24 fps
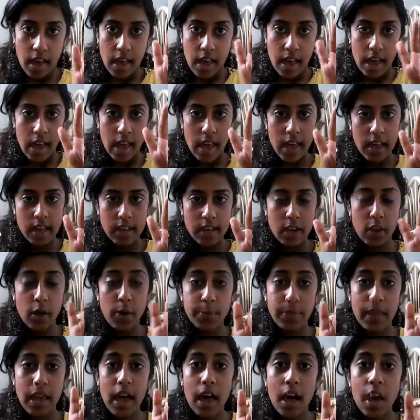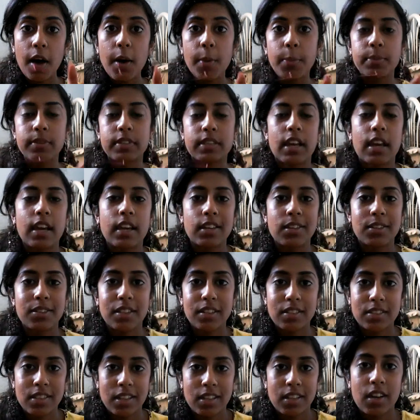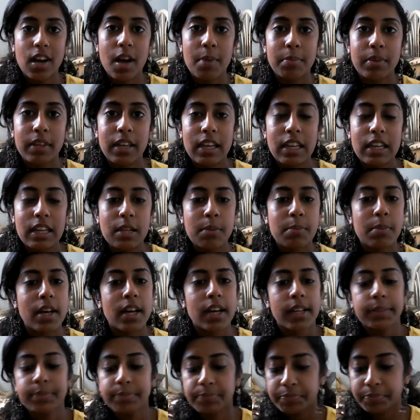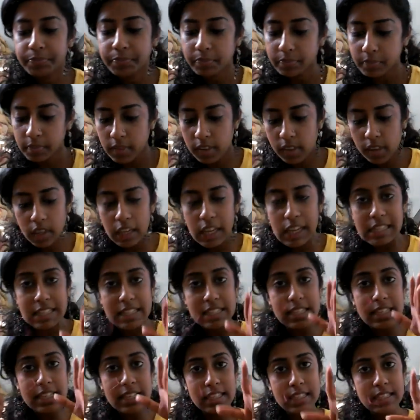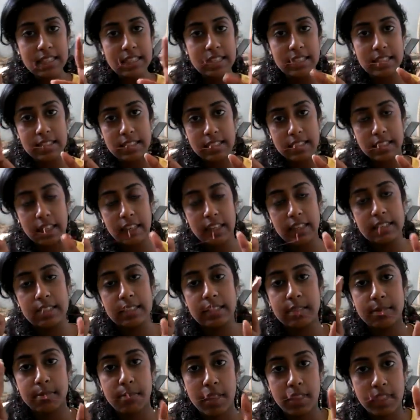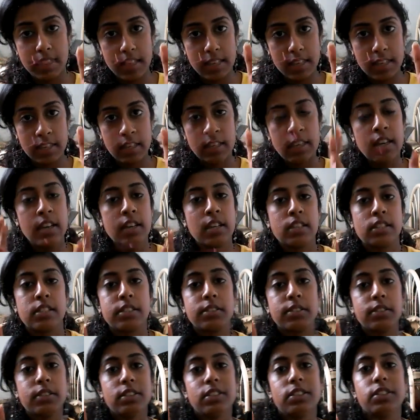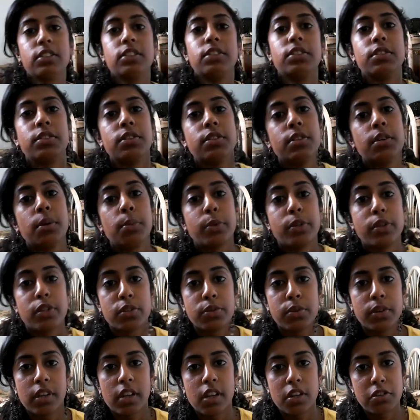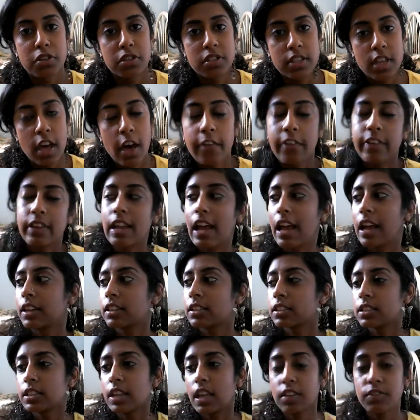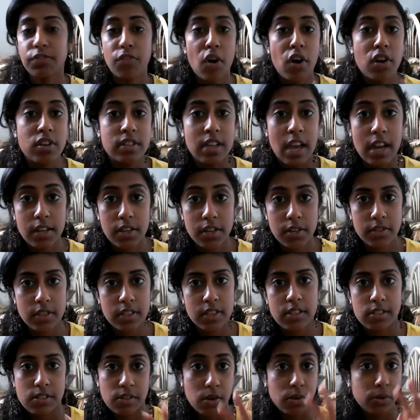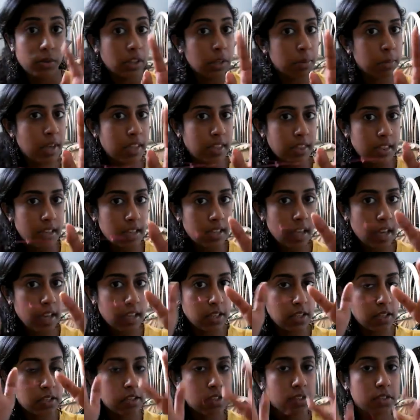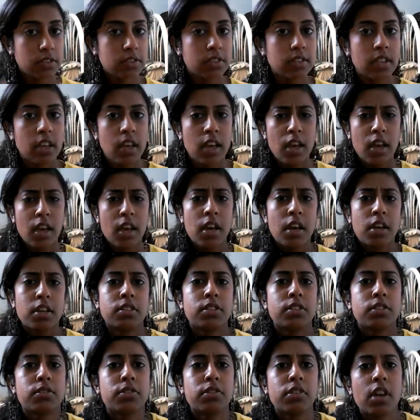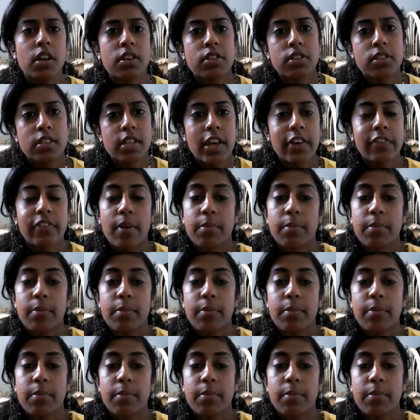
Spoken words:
And I hope that helped. I know that's kind of complicated, but this is the easiest method to do when you're doing it on yourself. And actually, as far as I know, this is the only method that you can use to do it on yourself.